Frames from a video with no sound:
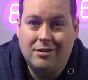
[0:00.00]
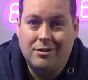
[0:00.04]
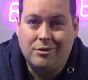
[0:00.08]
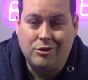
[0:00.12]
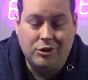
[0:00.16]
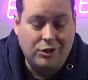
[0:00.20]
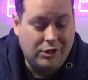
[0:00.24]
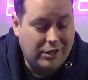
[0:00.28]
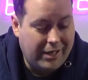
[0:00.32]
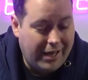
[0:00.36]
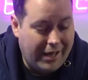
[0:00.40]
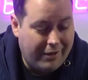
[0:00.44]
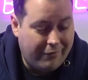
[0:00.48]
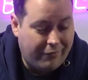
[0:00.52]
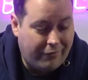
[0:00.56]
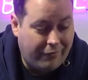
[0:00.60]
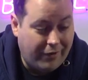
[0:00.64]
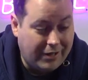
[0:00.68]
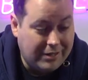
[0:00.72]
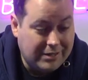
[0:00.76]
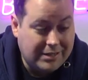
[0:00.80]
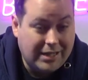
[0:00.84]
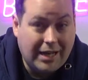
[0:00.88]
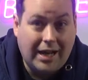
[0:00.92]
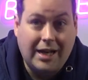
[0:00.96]
You get
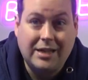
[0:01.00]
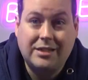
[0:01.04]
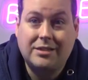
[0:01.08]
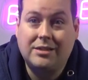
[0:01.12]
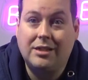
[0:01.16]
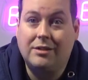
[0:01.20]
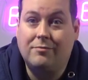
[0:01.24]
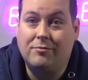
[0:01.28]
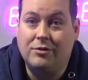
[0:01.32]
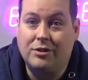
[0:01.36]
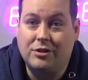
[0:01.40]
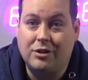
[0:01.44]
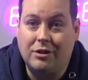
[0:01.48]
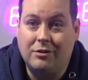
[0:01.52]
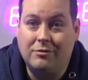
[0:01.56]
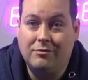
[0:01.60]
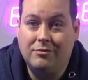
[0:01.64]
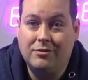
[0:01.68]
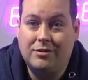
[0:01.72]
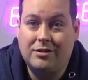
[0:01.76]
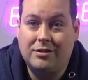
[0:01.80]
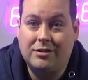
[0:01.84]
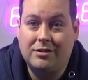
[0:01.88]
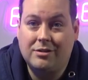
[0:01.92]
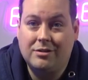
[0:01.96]
fantastic
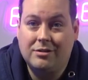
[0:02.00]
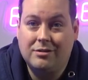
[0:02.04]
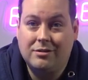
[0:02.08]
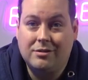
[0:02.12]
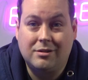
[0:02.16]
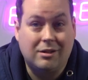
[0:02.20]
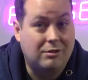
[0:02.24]
results.